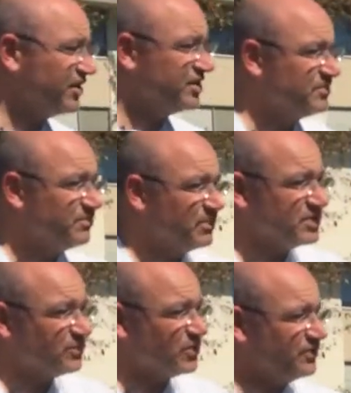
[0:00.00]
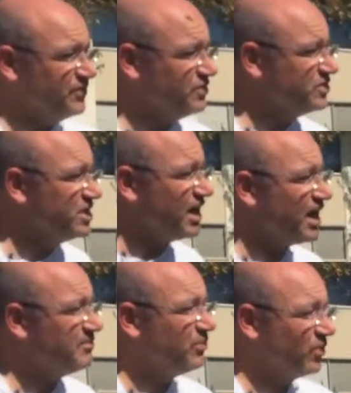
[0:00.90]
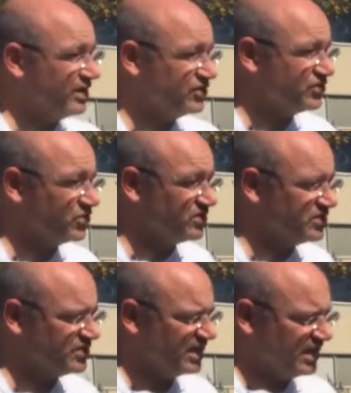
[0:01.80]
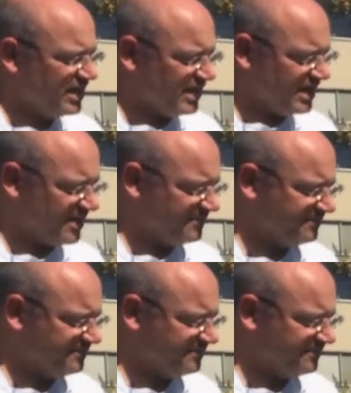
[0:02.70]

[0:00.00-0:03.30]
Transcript: on this much more diffuse, non-point source. Um,